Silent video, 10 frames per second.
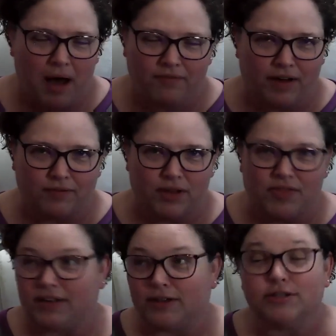favorite
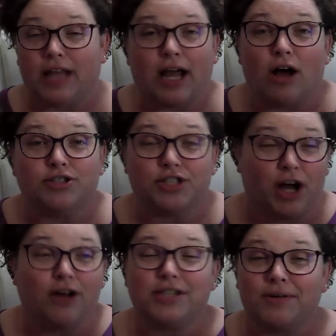thing. She
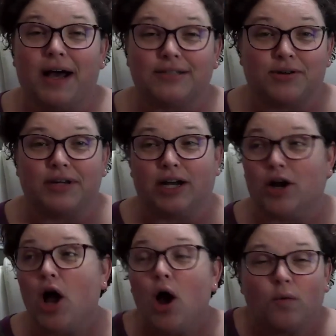also has on
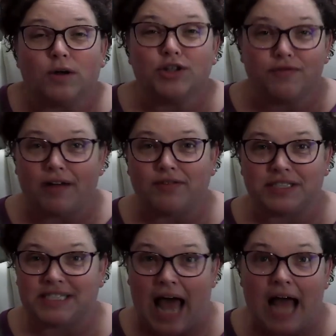here, what's your favorite
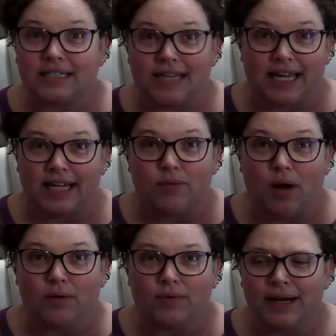snack to eat
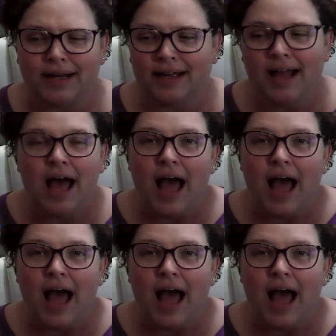while reading?